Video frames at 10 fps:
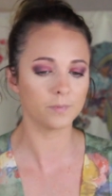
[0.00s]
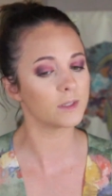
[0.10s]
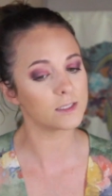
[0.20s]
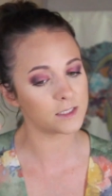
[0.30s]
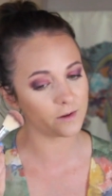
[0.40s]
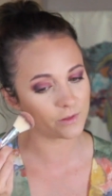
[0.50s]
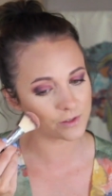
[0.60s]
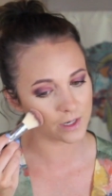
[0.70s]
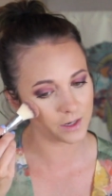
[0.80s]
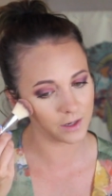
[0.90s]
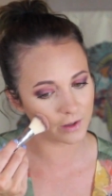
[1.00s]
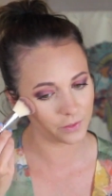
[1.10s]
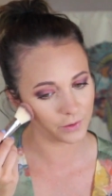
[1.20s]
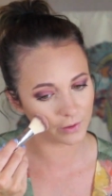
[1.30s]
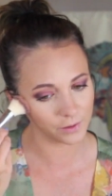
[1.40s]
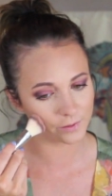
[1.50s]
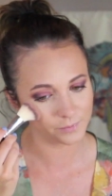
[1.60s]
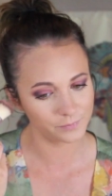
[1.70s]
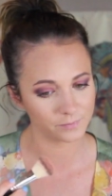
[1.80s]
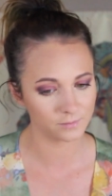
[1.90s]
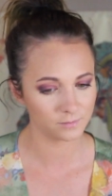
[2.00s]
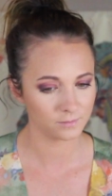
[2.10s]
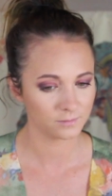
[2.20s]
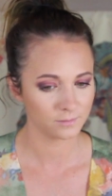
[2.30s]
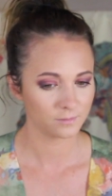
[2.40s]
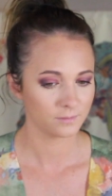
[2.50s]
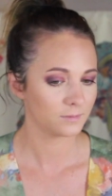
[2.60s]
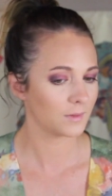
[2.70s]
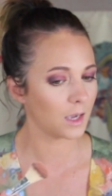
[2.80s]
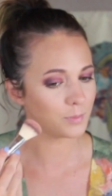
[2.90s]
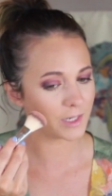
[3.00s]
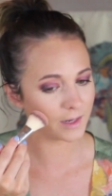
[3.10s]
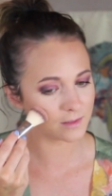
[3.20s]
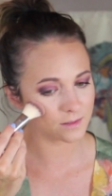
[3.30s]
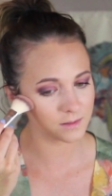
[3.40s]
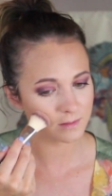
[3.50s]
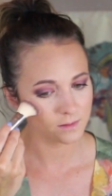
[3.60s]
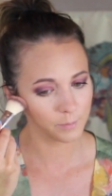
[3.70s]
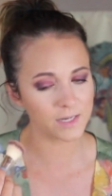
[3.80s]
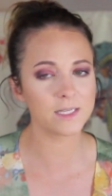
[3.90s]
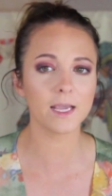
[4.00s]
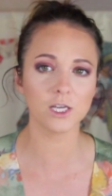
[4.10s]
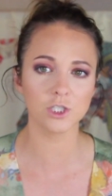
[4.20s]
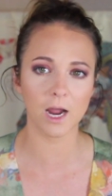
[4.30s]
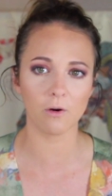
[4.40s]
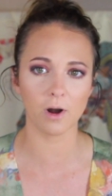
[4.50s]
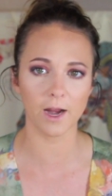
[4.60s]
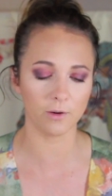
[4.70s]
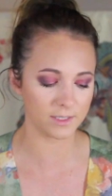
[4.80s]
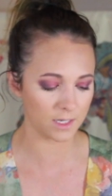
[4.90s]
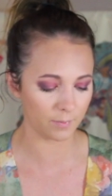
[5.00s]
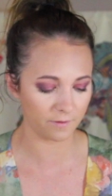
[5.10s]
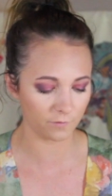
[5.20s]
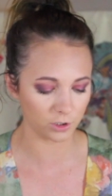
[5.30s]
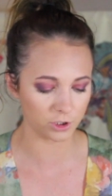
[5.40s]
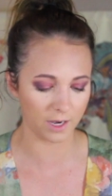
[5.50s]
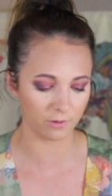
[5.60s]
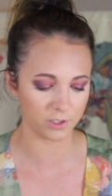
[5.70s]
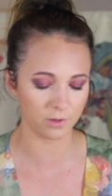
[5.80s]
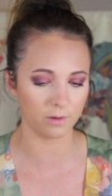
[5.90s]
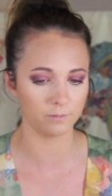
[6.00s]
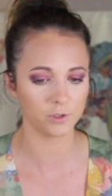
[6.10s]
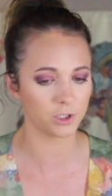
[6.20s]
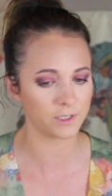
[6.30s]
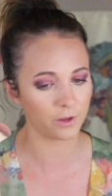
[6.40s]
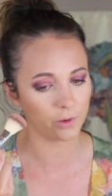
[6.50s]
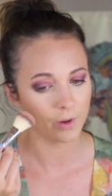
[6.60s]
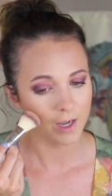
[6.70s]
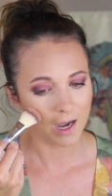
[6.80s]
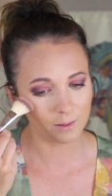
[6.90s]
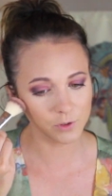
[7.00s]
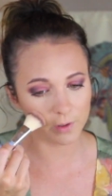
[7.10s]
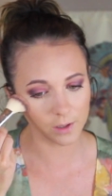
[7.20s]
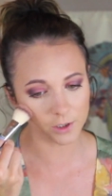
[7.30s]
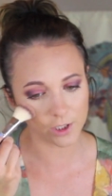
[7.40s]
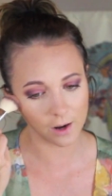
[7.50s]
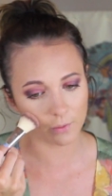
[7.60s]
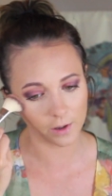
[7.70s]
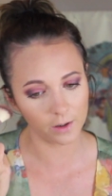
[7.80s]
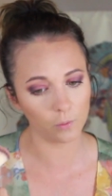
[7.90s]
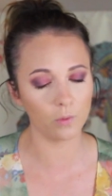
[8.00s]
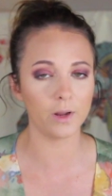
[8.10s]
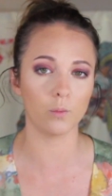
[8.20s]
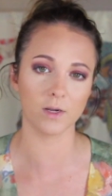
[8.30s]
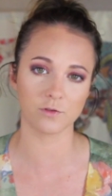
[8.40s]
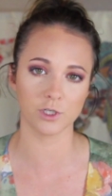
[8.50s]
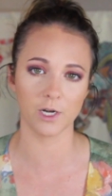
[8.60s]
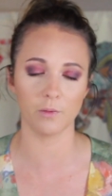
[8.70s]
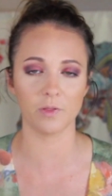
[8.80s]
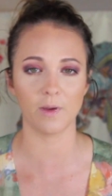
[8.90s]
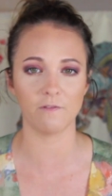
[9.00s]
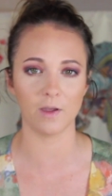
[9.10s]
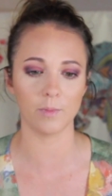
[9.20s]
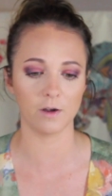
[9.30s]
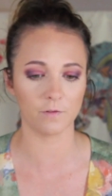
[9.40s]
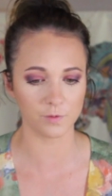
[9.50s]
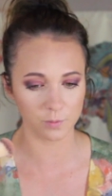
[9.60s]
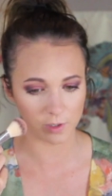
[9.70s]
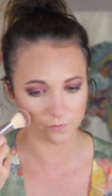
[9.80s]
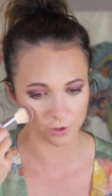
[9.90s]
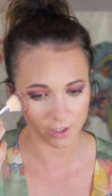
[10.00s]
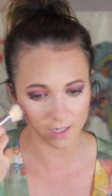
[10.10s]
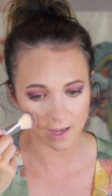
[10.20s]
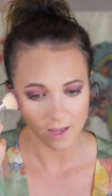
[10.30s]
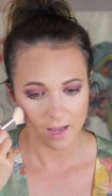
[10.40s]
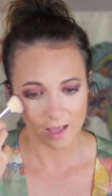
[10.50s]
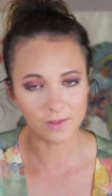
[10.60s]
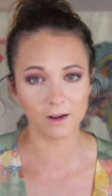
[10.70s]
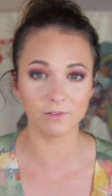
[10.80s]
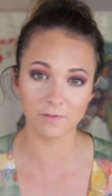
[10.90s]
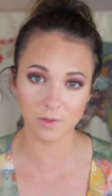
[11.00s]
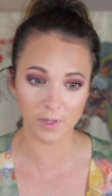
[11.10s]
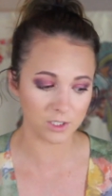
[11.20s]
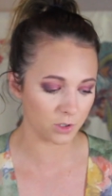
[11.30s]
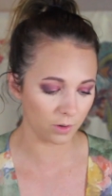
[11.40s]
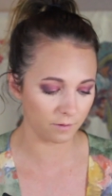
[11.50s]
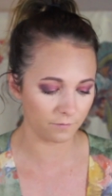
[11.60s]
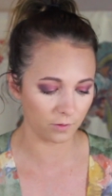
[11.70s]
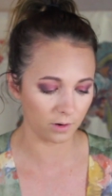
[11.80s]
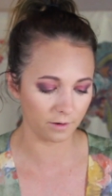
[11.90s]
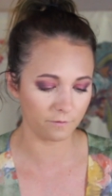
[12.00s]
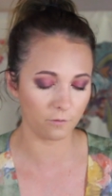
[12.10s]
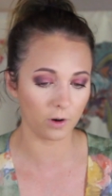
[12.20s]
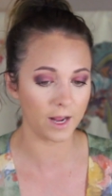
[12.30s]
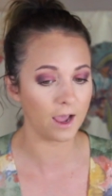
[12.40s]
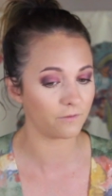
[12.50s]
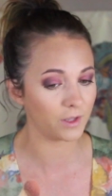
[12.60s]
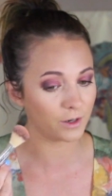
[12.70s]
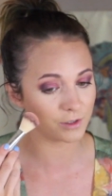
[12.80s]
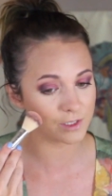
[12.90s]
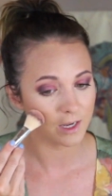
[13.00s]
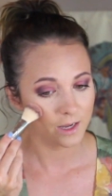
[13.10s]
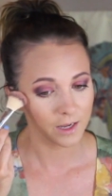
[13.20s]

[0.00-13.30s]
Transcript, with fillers: let's see if there's any other updates. My second shower, I know I said my first shower, so I should tell you. I'm doing a shower in West Virginia with my family and friends from West Virginia, and then I've lived in Minnesota for four and a half years,